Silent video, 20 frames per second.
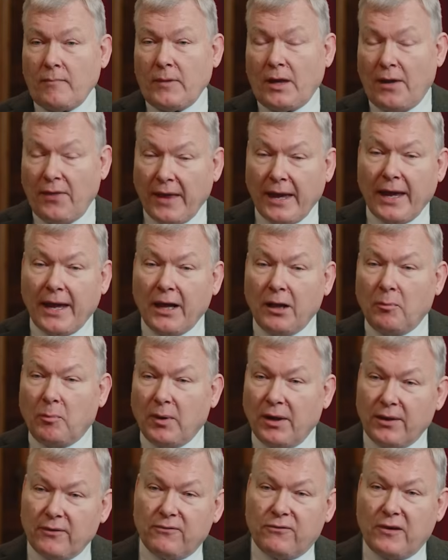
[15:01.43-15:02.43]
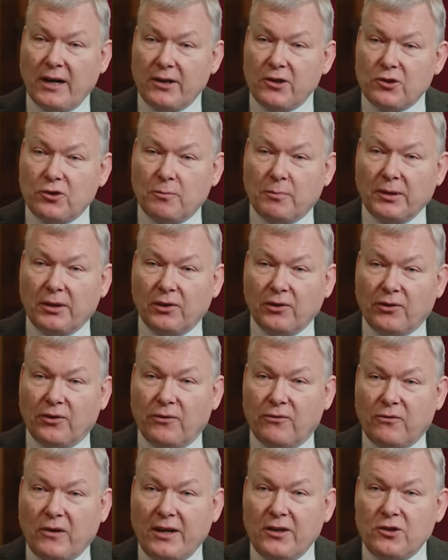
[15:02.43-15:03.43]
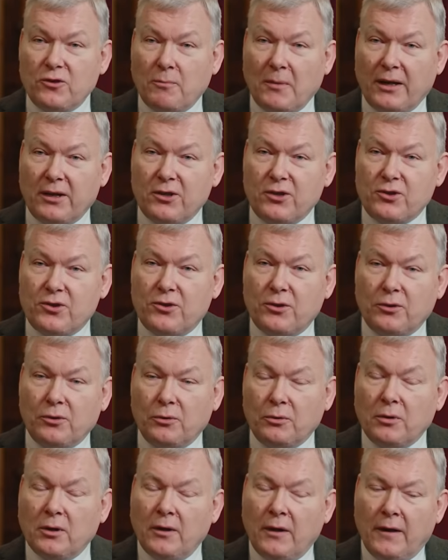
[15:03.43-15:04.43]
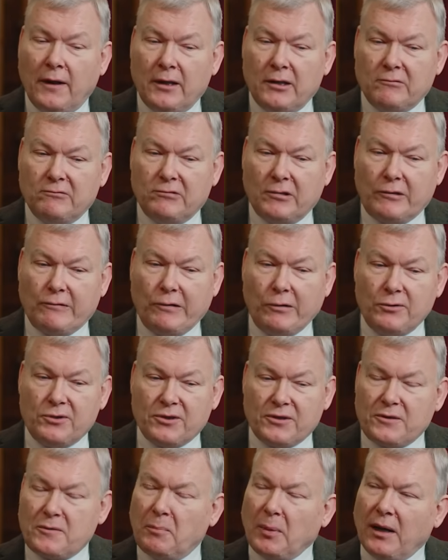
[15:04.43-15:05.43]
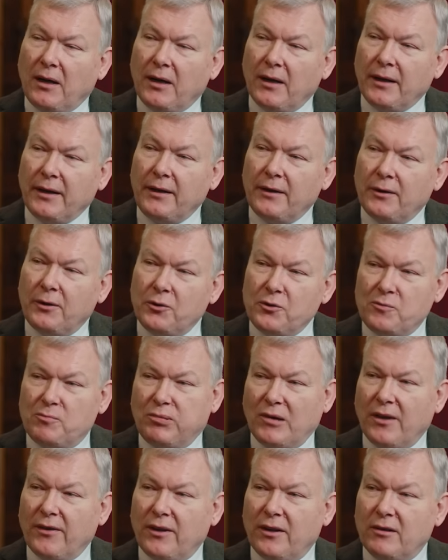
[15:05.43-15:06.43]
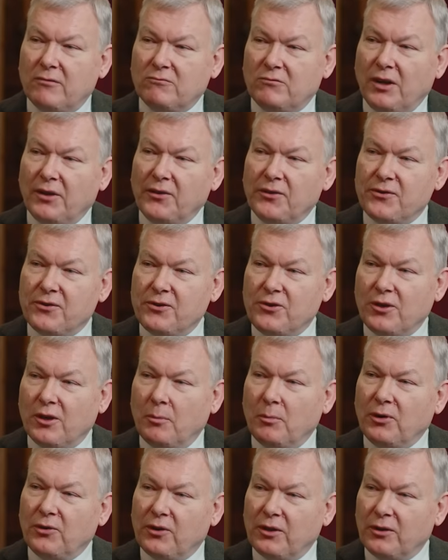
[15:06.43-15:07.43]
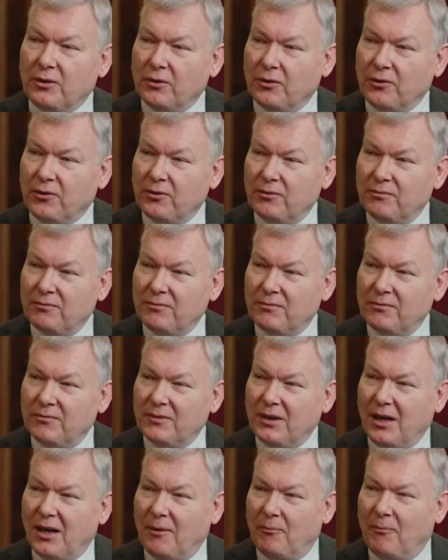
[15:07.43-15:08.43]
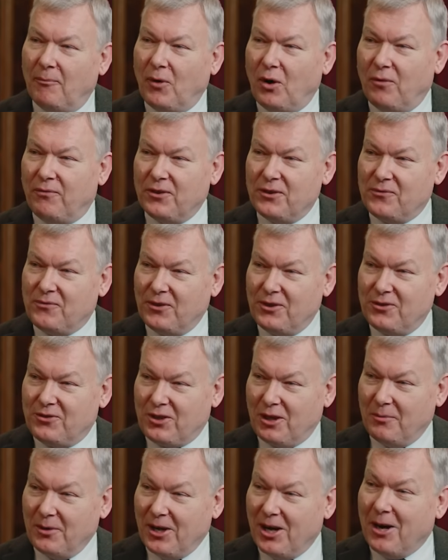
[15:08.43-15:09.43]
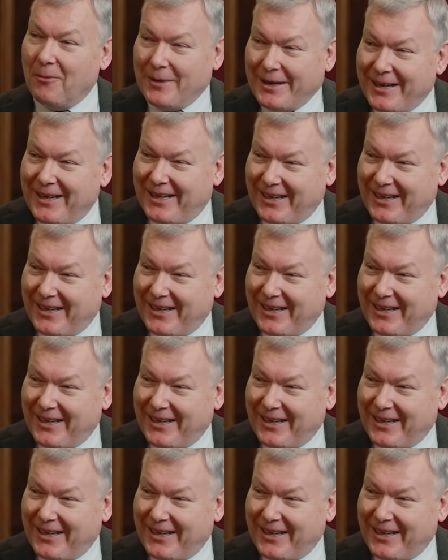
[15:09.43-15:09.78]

They're helped by the French, because the French managed to recruit a spy whose brother runs the German signals office for the German army.